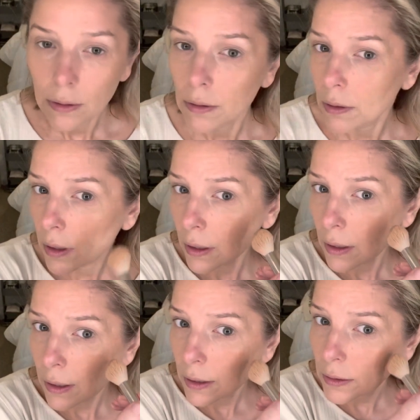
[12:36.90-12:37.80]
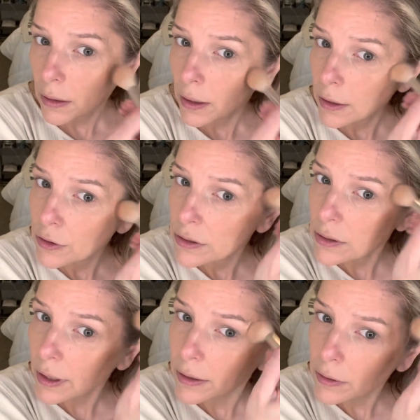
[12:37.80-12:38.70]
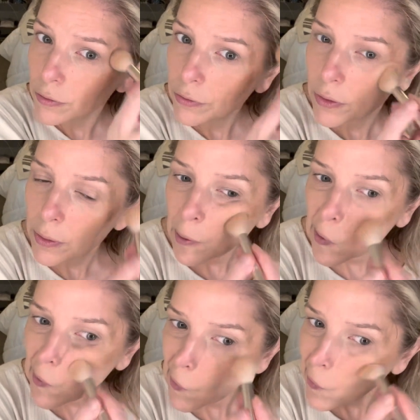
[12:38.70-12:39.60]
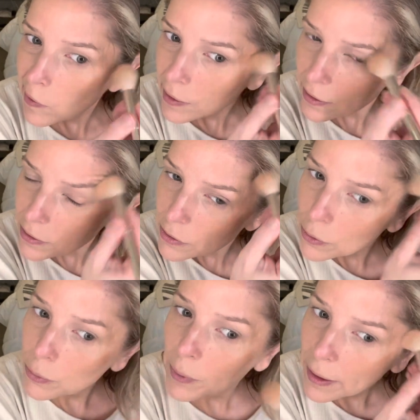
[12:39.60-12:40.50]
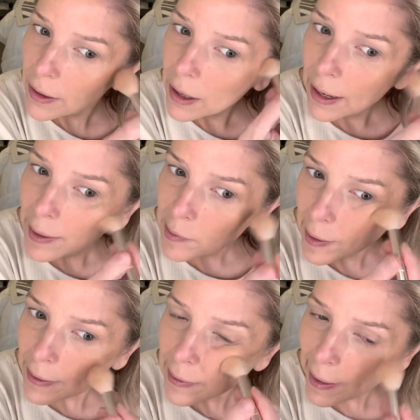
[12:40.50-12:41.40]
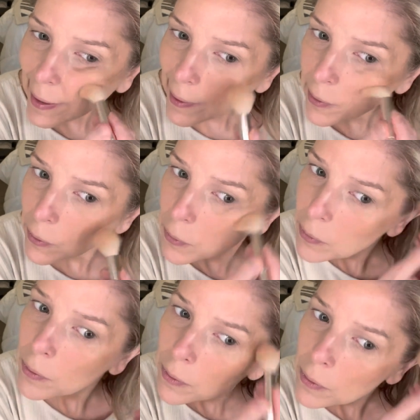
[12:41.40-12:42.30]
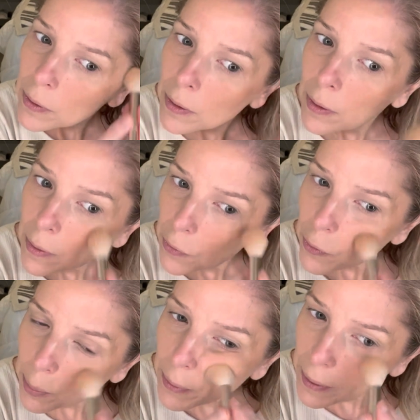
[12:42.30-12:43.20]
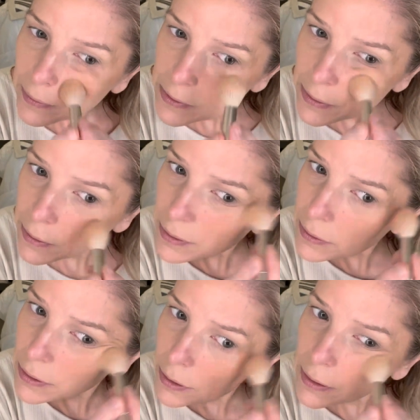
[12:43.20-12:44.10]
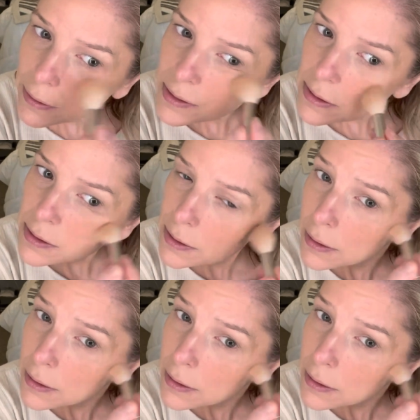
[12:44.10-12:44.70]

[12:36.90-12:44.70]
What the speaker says: Okay, and then I just kind of get to where I like how the bronzer looks.